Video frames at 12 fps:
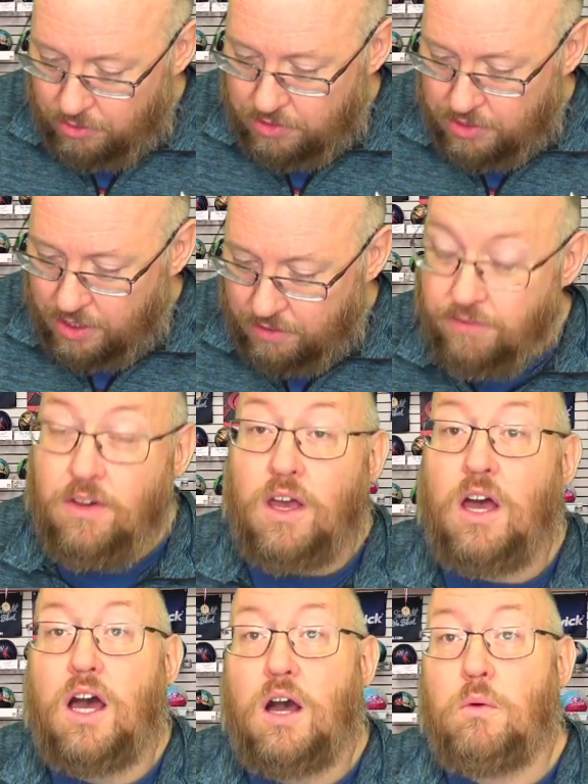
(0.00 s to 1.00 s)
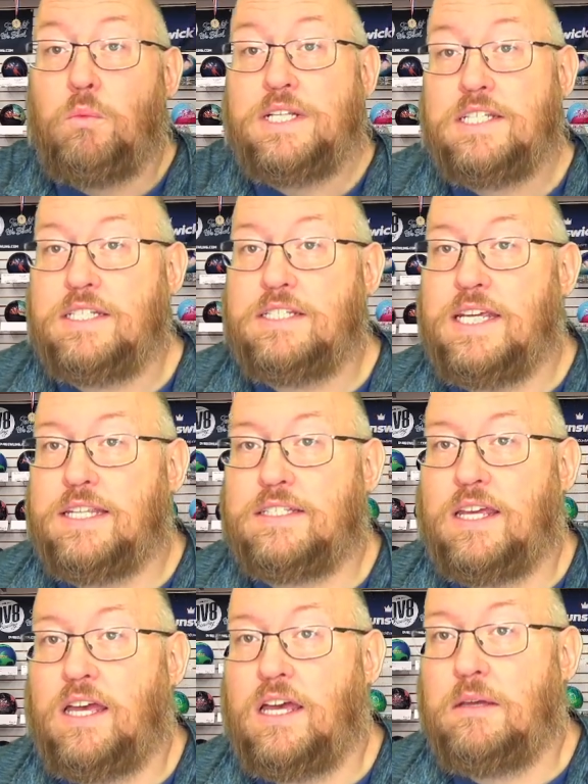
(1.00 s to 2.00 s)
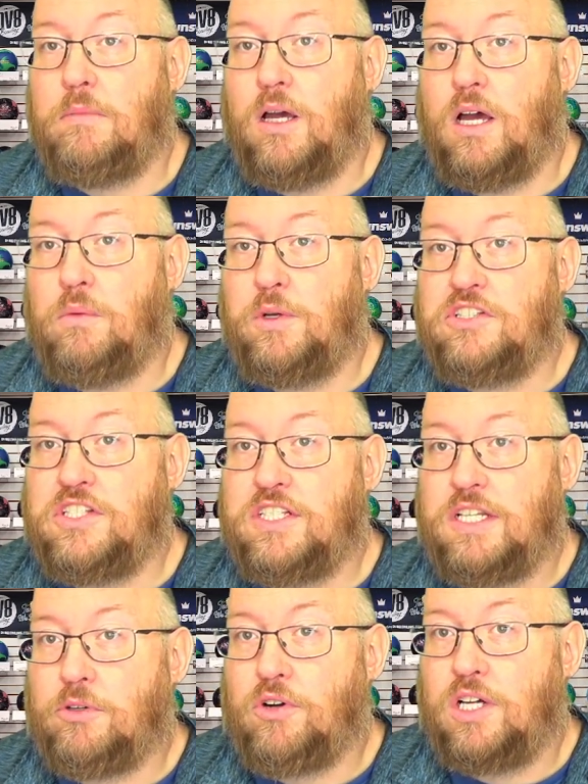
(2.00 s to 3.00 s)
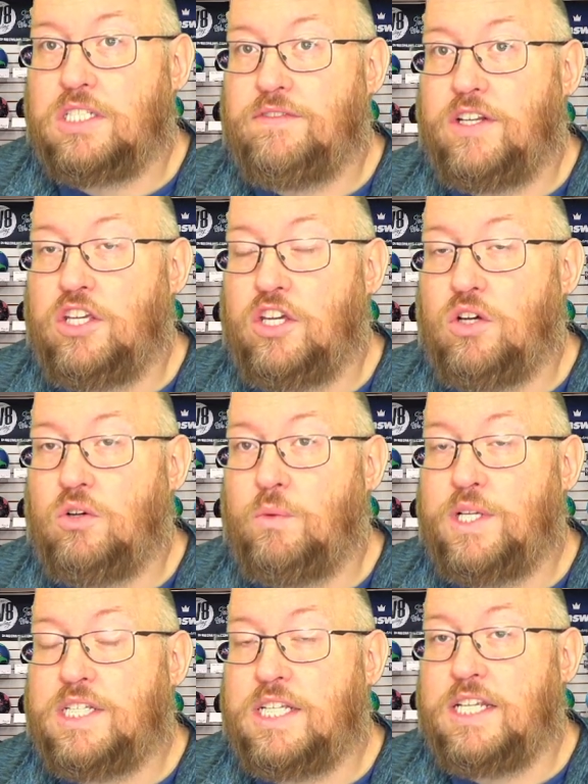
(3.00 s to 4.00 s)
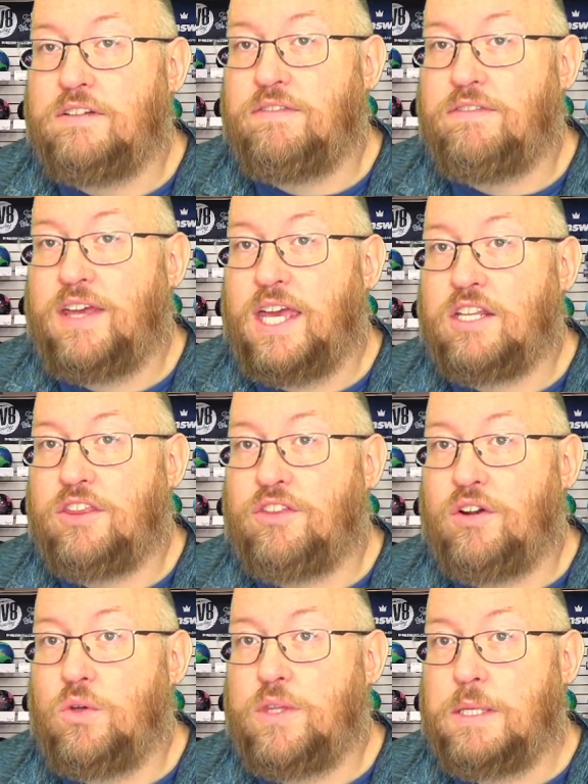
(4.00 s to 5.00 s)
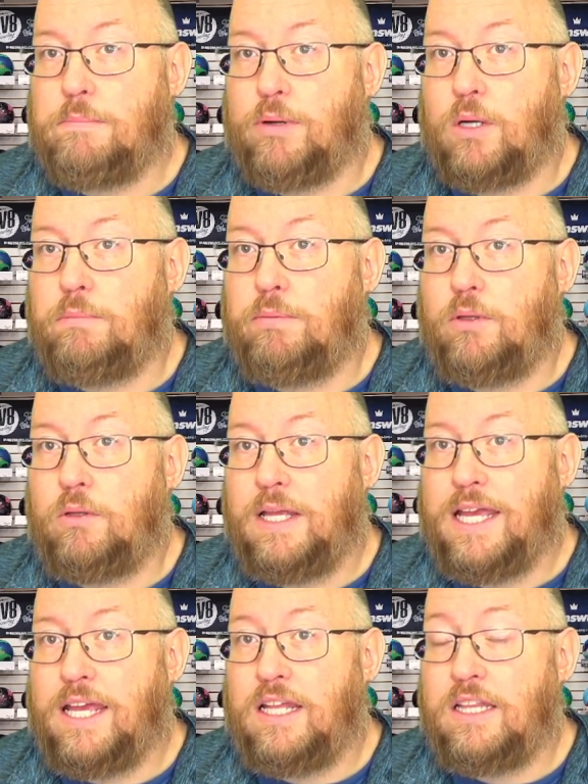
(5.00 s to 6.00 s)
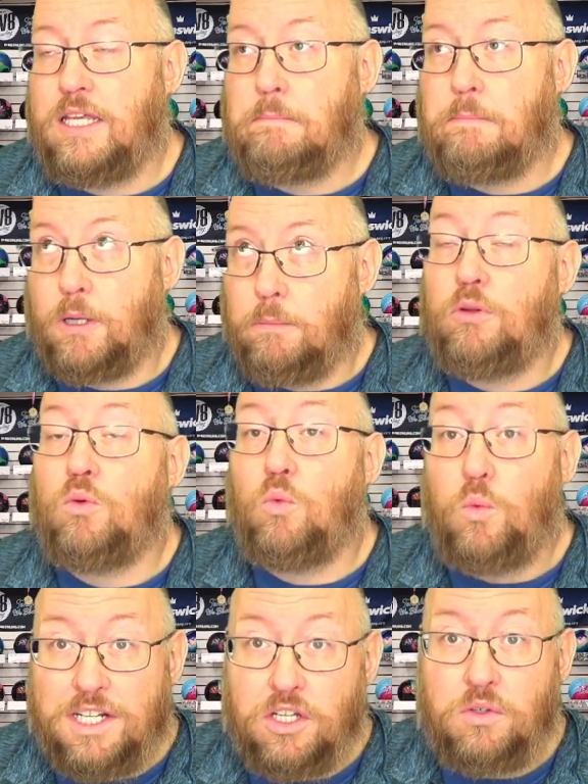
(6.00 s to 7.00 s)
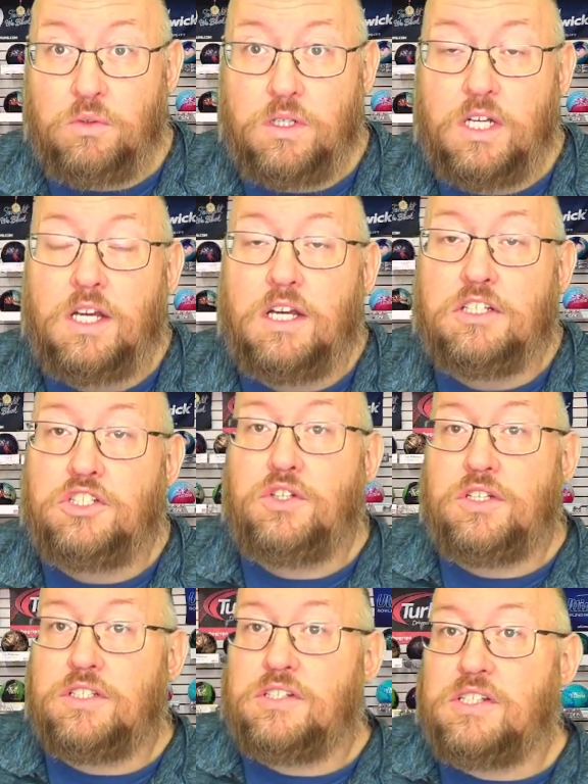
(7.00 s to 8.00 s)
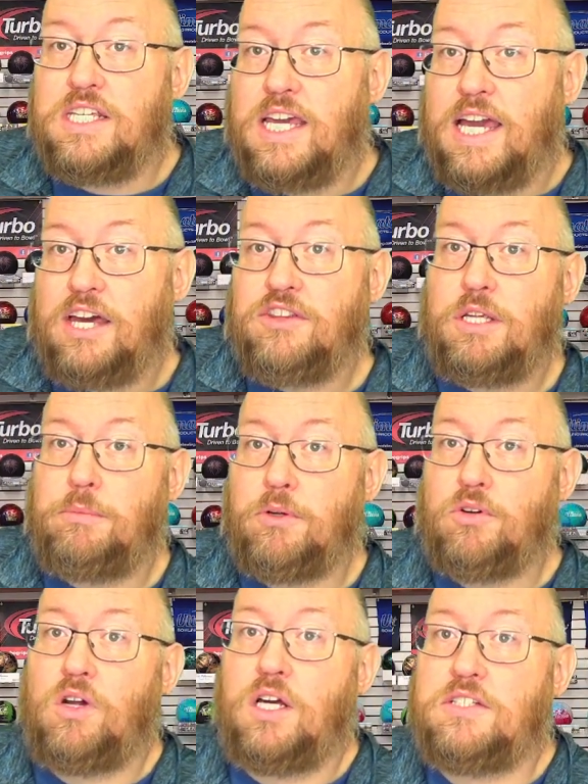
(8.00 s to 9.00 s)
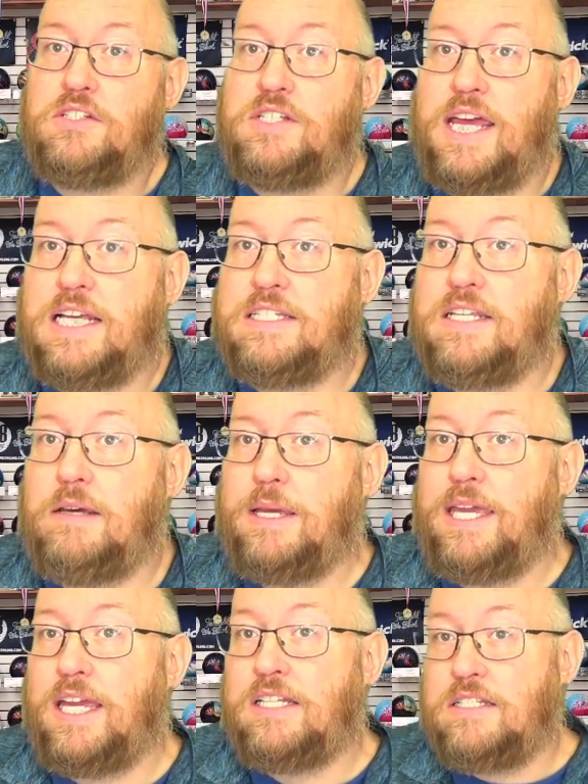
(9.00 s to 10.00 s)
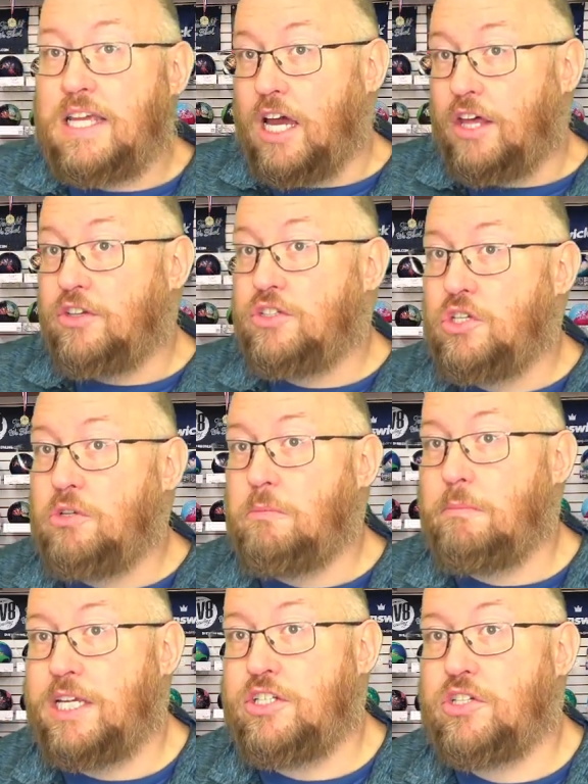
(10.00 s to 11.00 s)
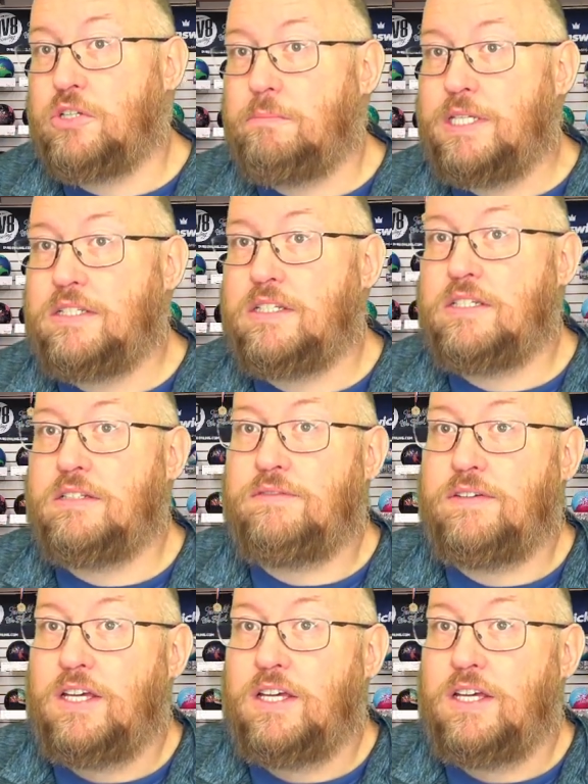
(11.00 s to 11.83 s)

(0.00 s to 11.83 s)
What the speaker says: stuff? We did take the time, when you see the double cross video, we did in fact throw the purple and the purple widow, so you can see how the double cross stacks up against the other 2 major pieces of